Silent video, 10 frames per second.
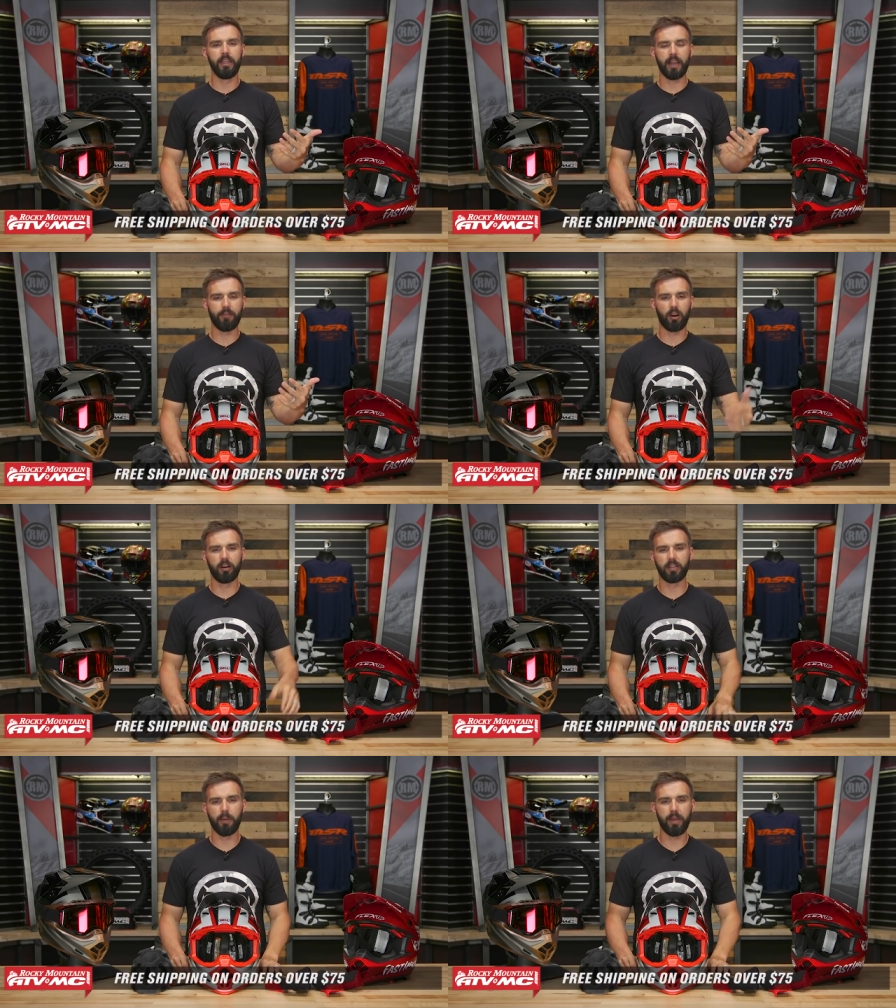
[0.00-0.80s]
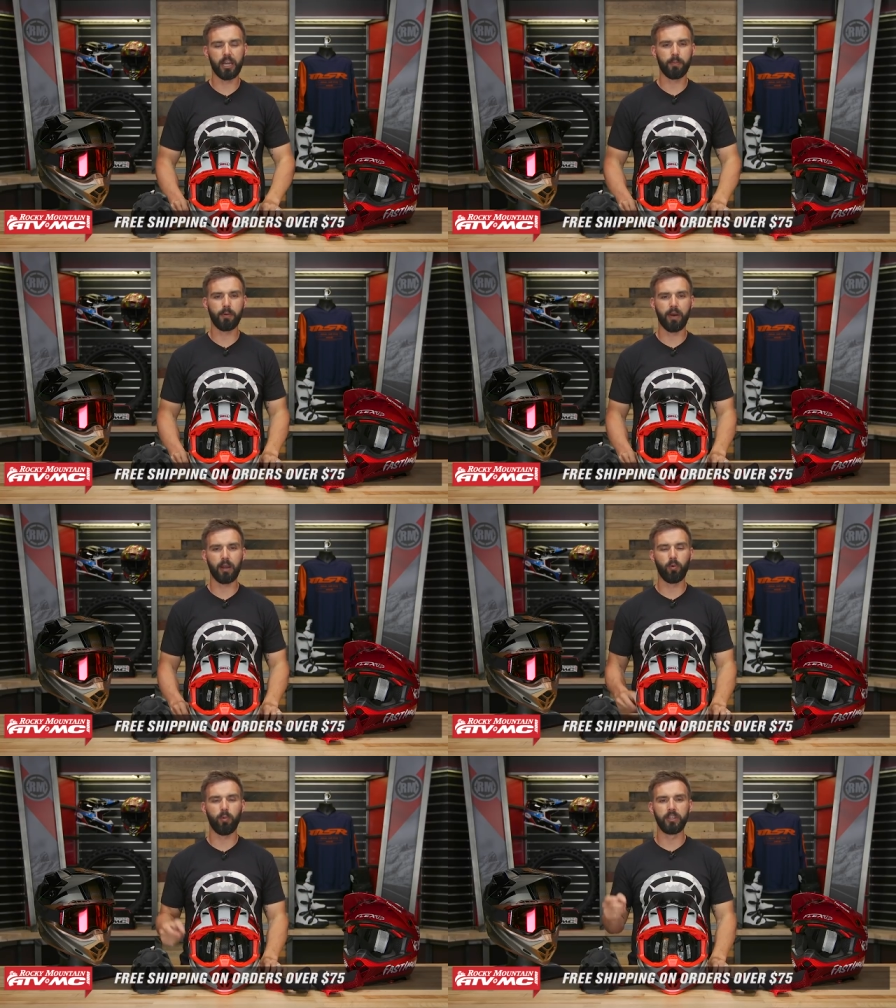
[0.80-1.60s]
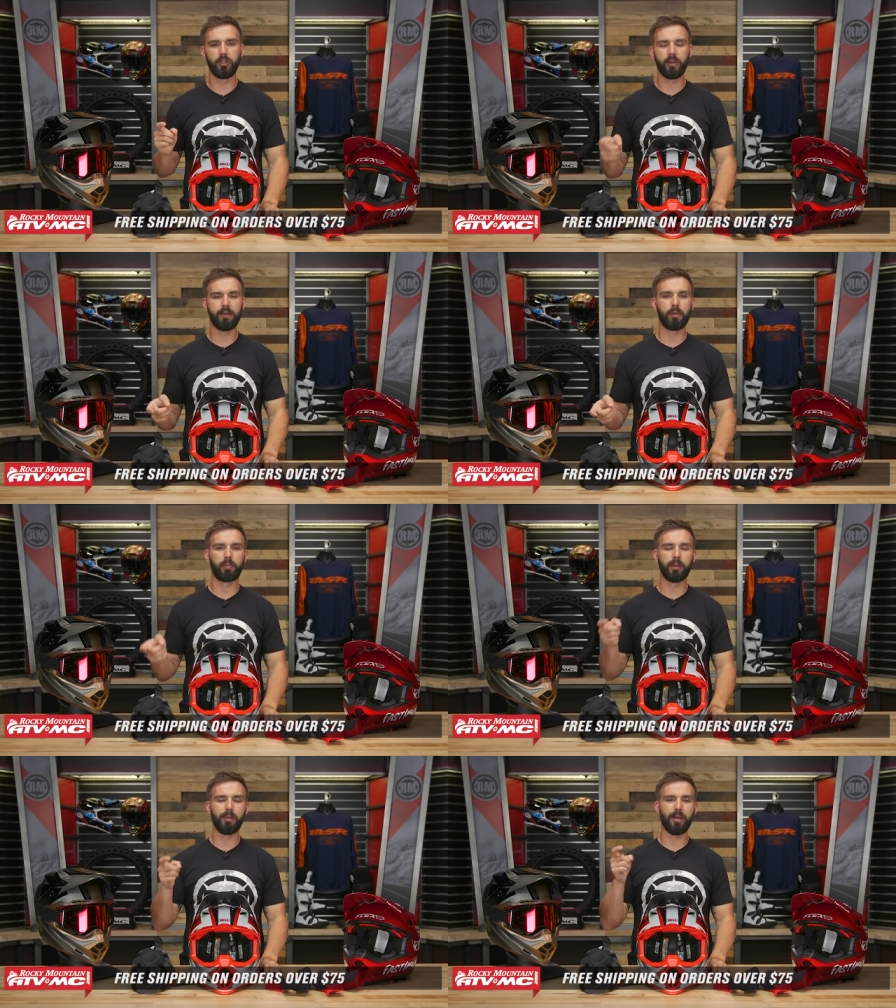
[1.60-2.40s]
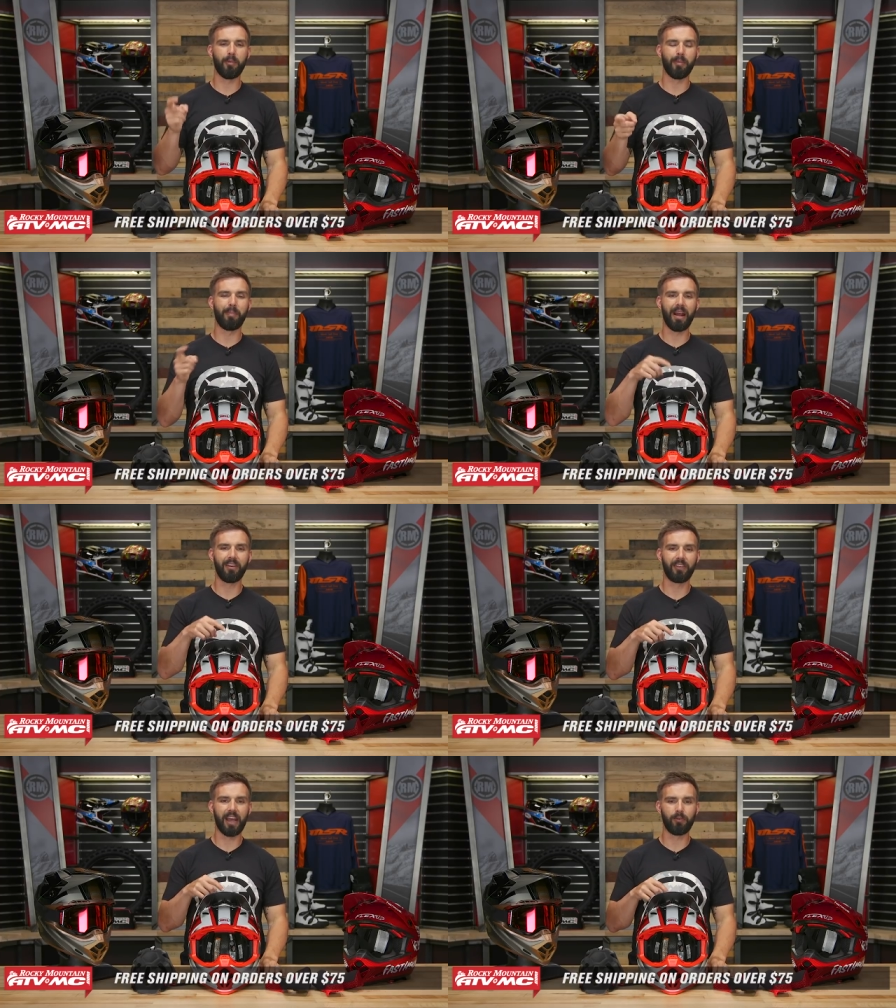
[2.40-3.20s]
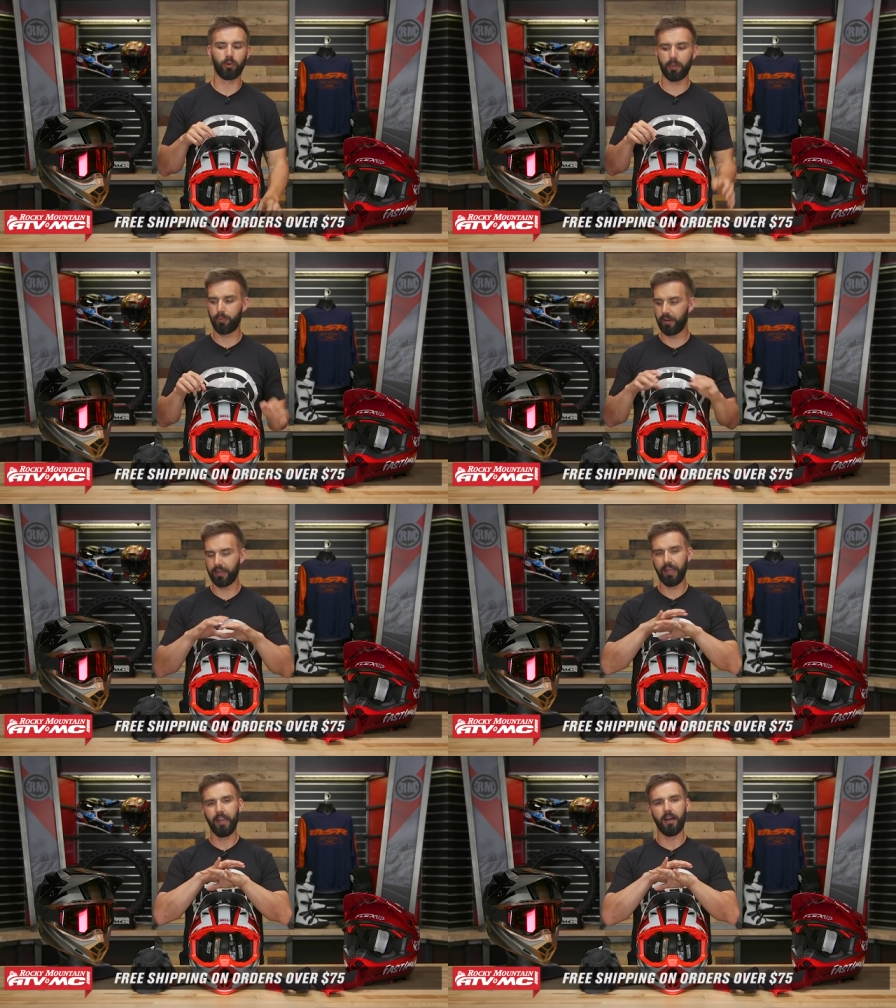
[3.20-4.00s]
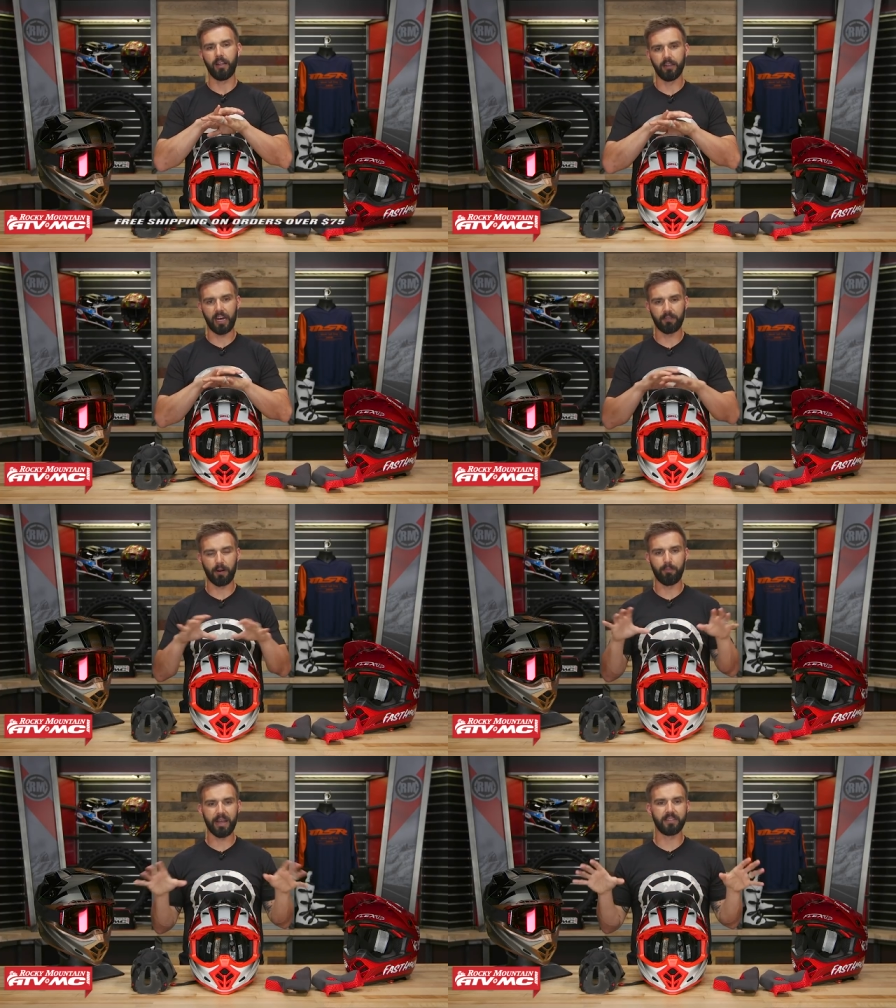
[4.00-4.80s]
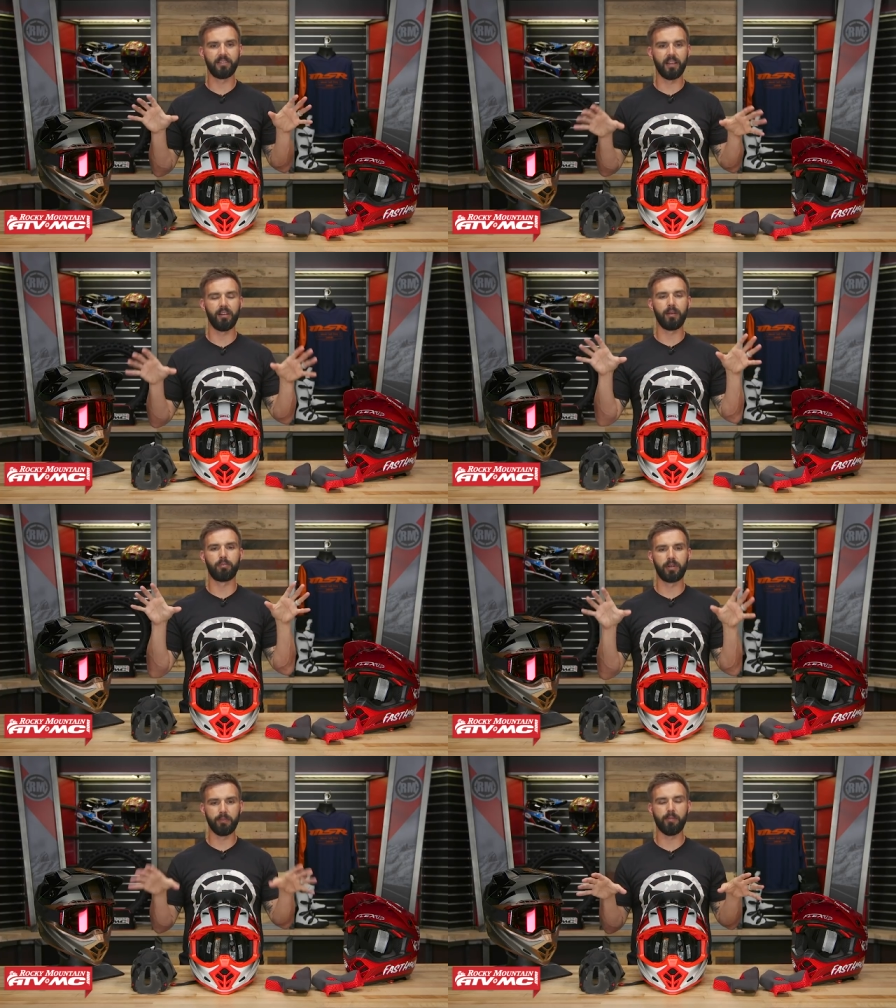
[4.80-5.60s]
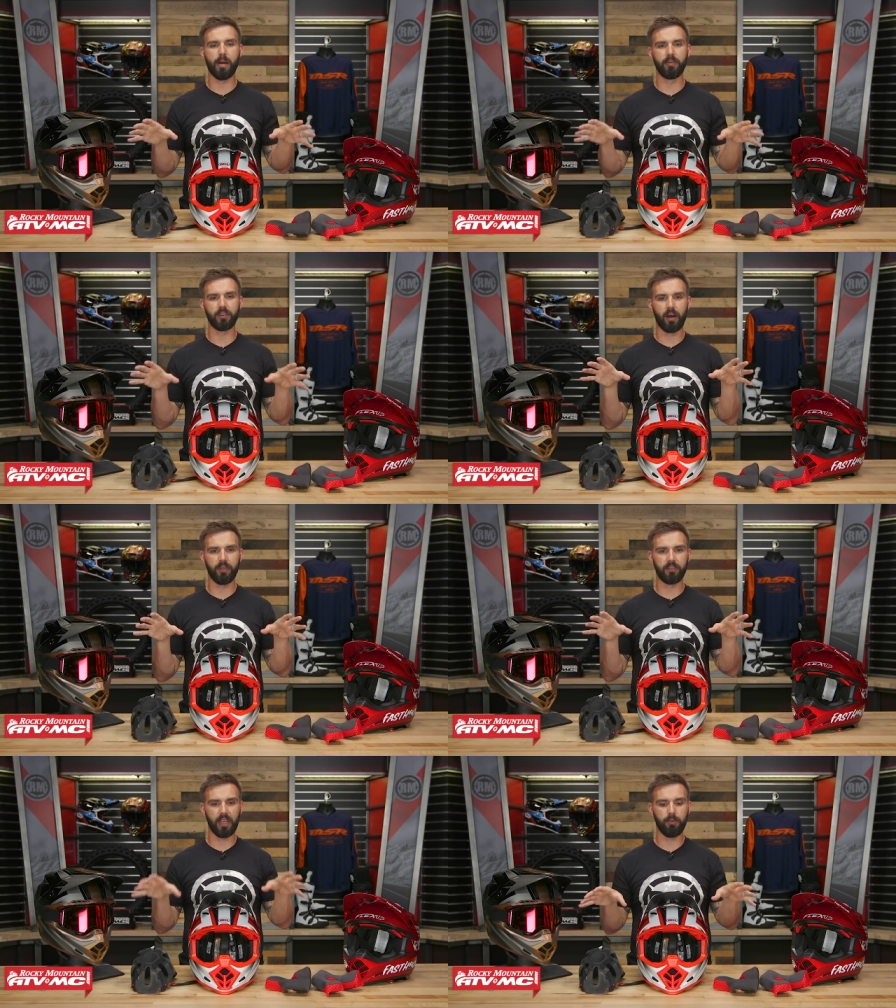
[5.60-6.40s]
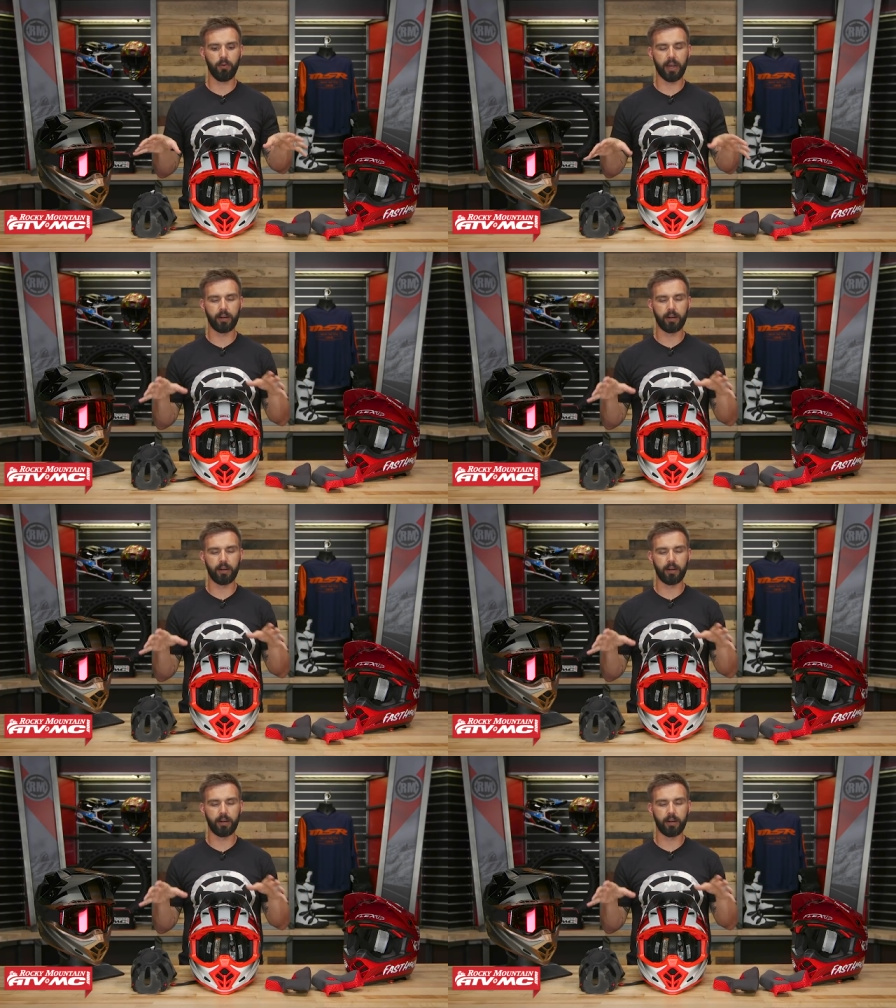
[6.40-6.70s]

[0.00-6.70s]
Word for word: you're having a hard time making up your mind, well, we do have a premium helmet buyer's guide where I put a lot of our best selling premium helmets on the table.